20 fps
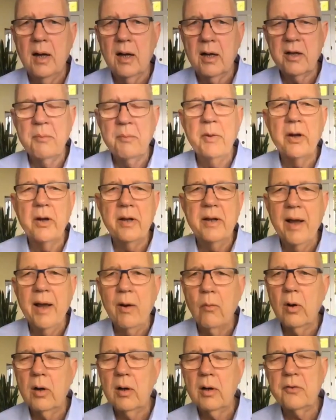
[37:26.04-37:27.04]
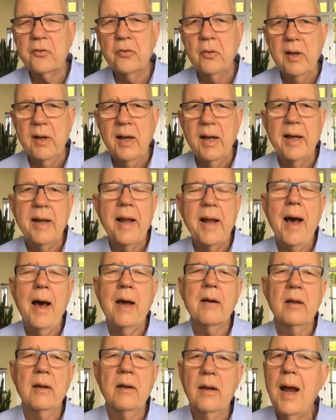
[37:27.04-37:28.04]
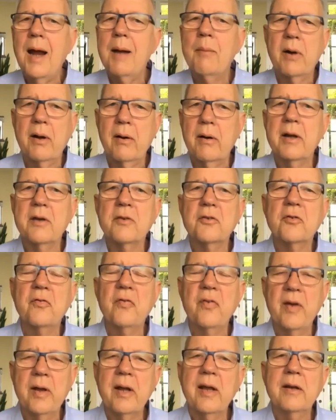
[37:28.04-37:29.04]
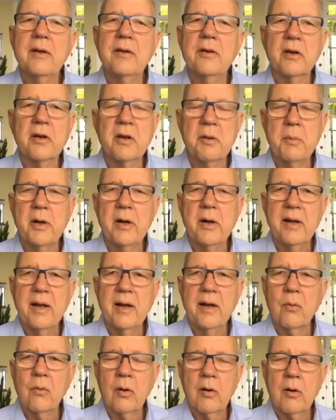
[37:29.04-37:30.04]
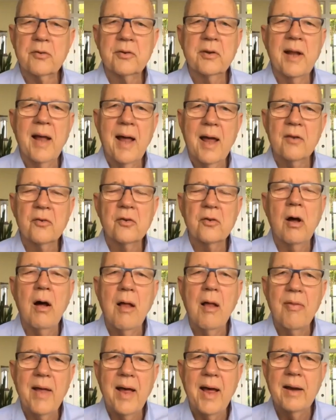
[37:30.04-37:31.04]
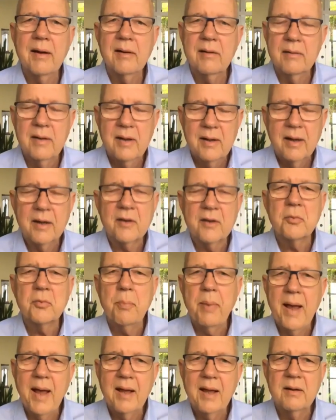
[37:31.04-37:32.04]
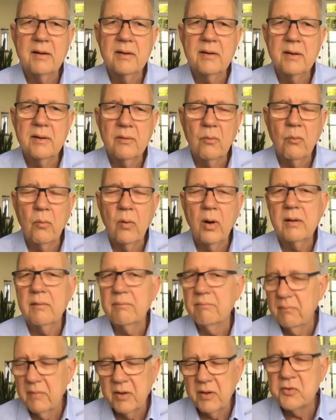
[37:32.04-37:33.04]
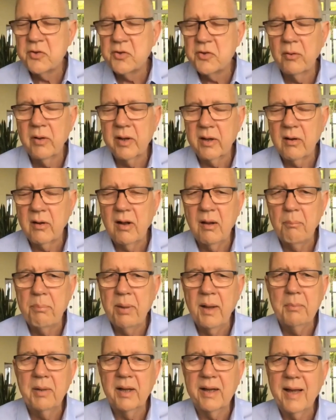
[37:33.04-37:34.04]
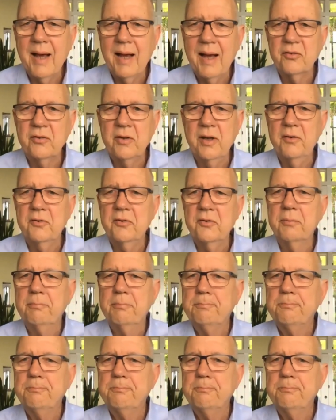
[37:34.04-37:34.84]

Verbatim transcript: community networks, and how do libraries fit into community networks, and how does all that expand what is generally called public access?